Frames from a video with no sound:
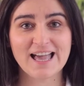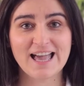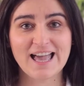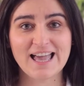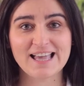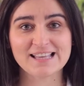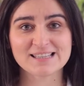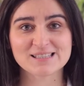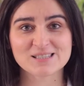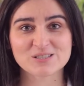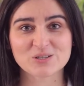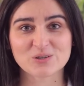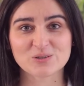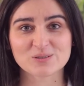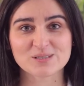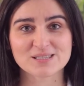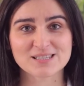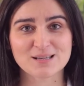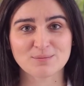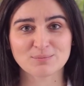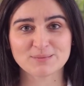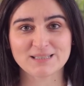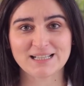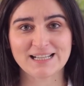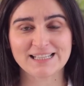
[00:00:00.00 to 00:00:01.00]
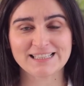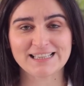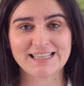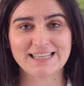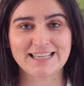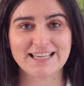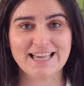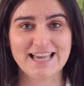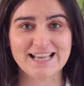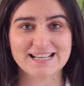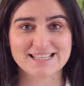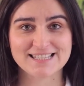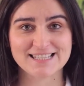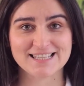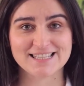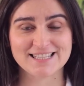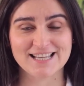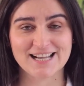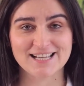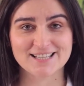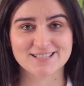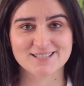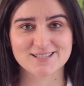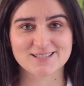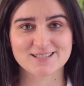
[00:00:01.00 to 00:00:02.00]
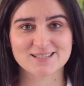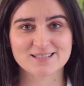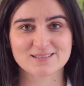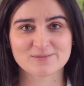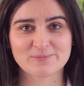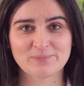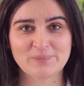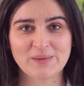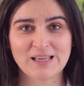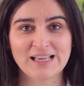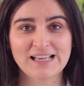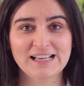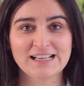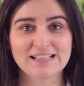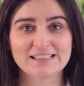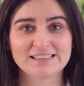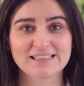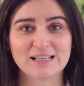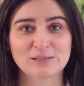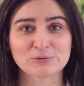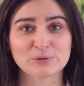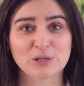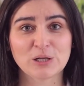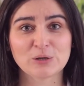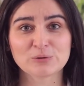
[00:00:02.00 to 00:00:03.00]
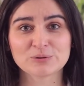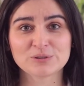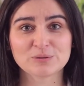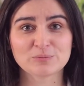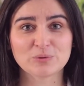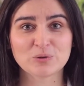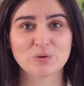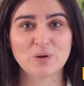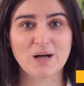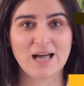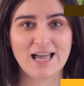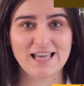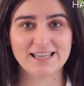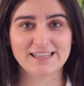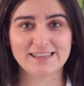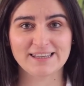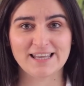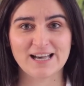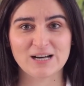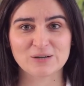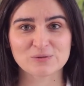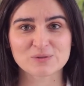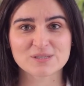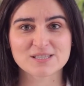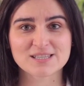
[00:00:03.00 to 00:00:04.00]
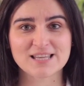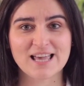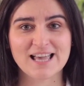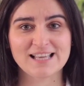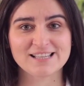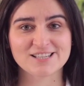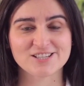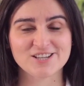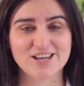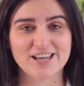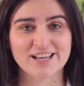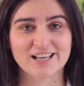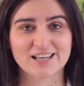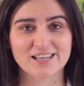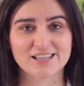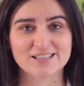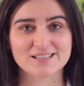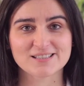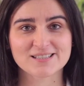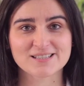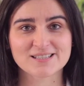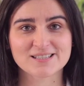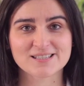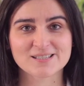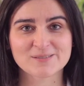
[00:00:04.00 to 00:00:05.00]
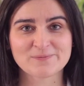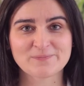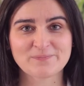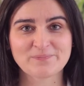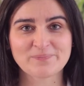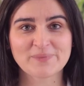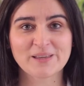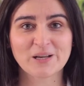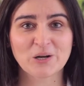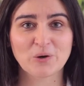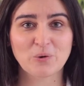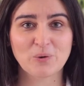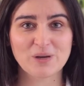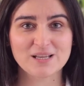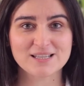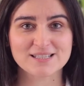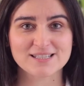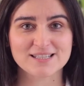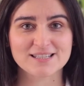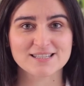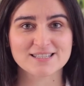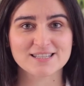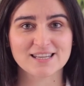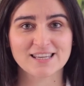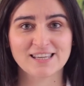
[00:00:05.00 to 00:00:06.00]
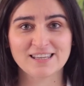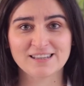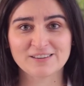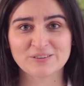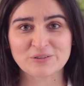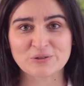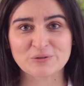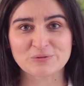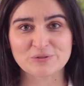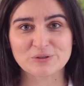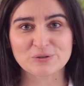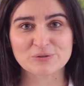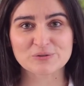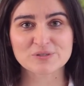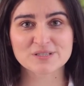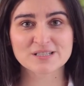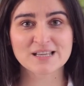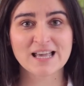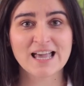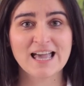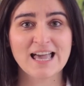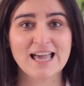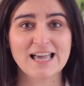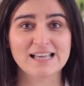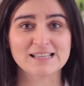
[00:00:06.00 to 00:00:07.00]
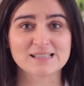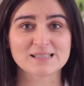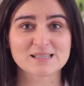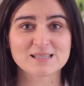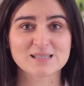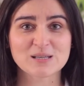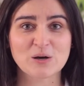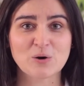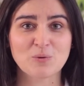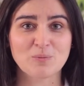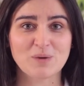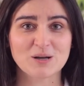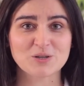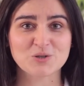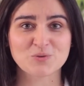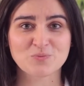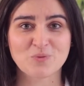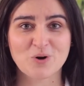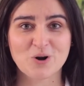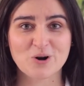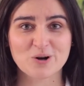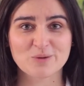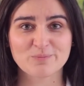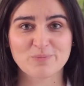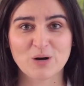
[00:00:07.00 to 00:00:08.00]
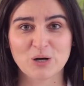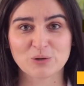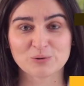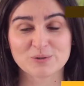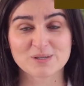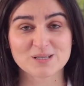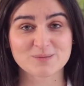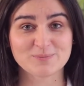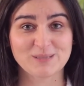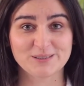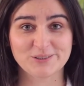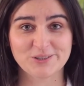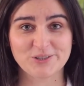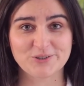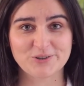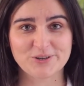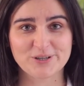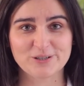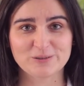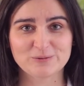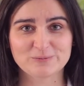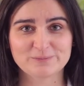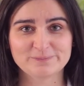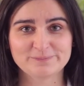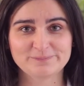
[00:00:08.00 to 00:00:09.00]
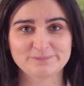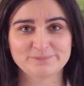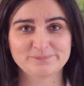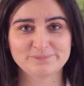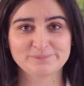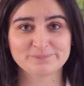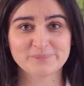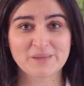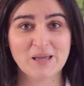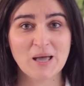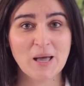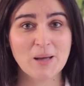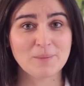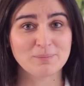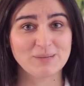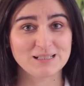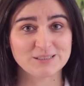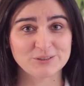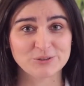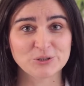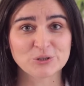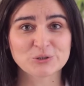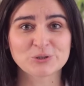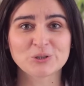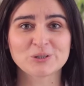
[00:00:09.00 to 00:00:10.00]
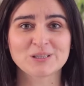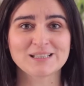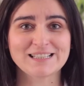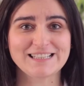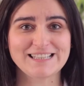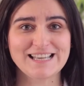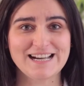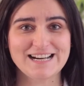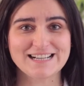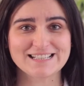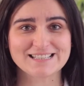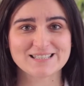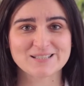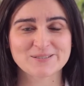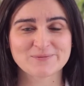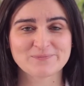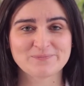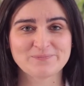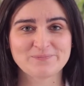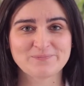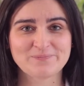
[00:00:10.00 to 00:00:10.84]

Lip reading: hands-on subtitling exercises, downloadable handouts and checklists, quizzes, interviews, and so much more bonus material. But not only that.